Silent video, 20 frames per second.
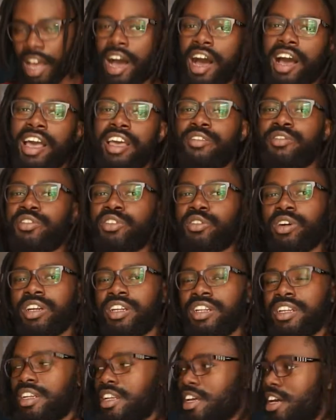Hi
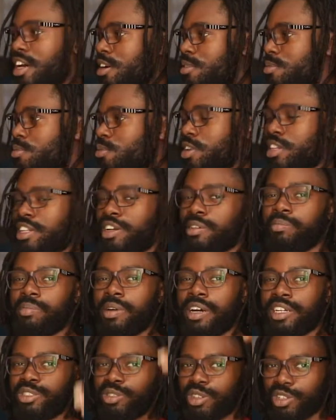everyone, welcome
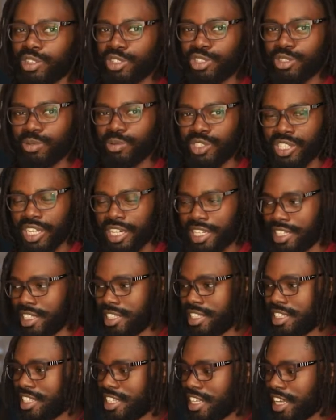back to our YouTube channel,
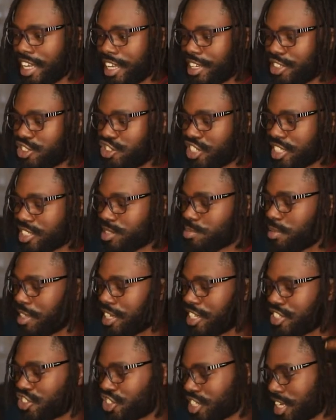Just Me
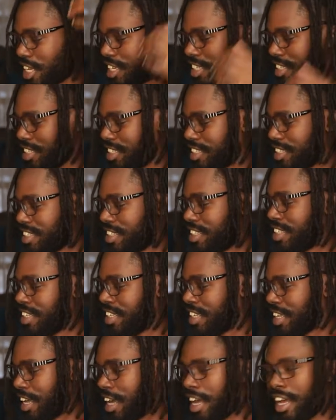and Charlie,
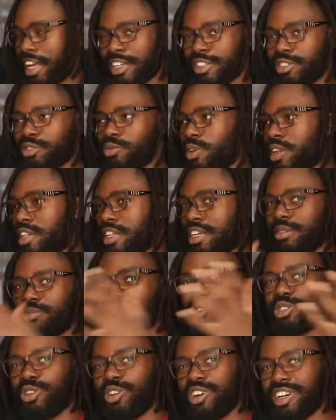and
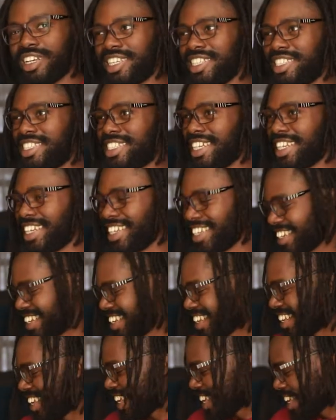welcome to our kitchen.
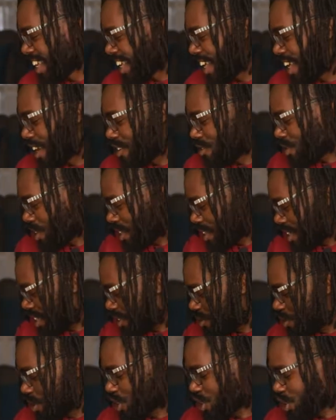We
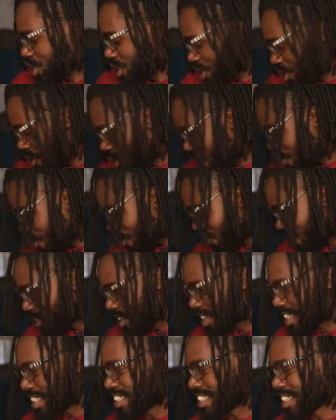are shooting off of
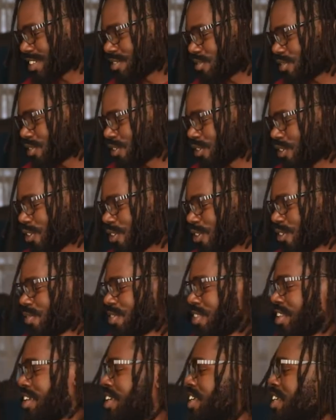our kitchen floor
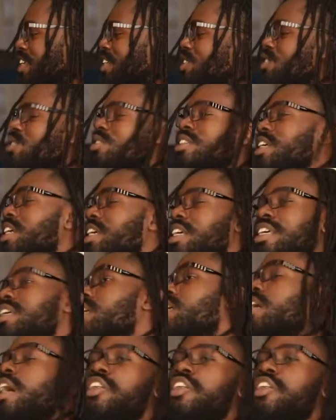today.